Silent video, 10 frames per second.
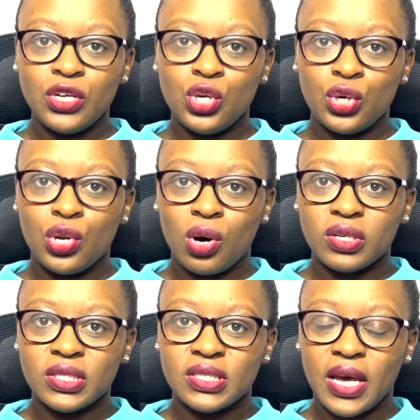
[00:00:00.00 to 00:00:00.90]
you're
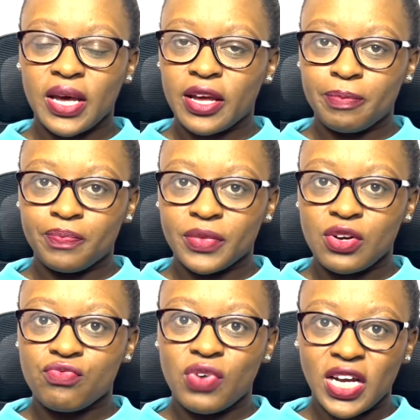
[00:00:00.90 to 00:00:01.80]
not
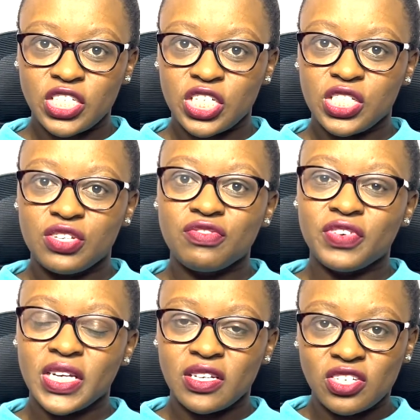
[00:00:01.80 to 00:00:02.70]
rushing to
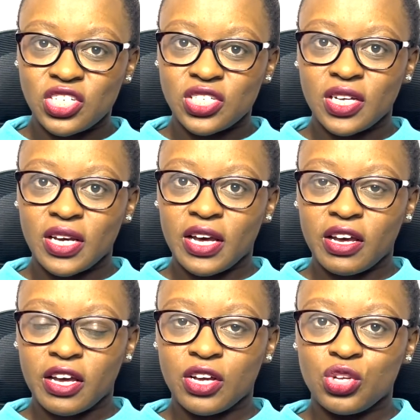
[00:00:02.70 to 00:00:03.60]
finish
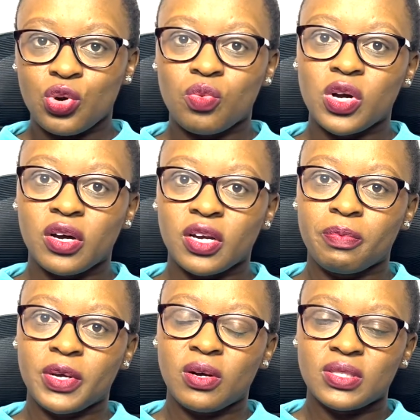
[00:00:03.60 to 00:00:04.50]
your work
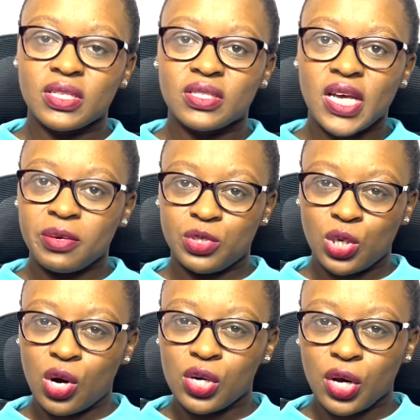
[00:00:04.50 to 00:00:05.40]
because it's time to
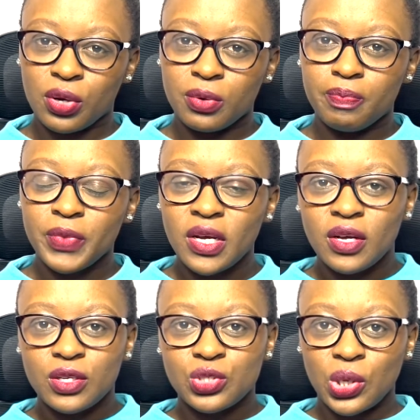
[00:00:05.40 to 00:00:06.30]
go home.
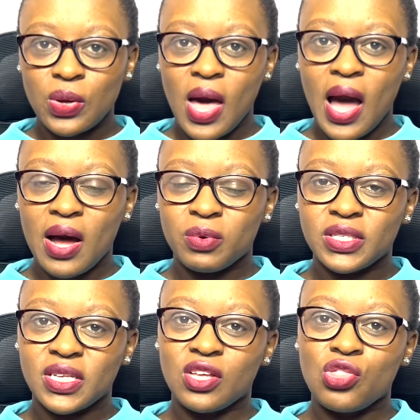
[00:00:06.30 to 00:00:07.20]
So I would
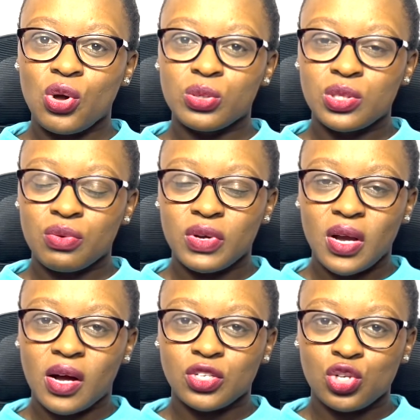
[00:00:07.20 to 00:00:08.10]
say those 3
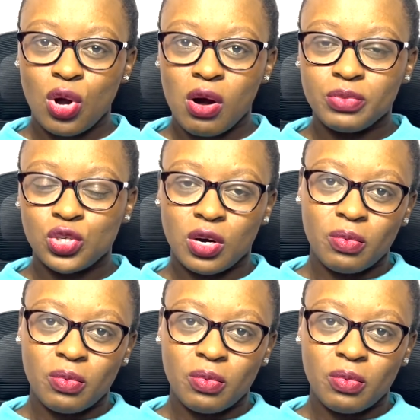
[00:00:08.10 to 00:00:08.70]
are top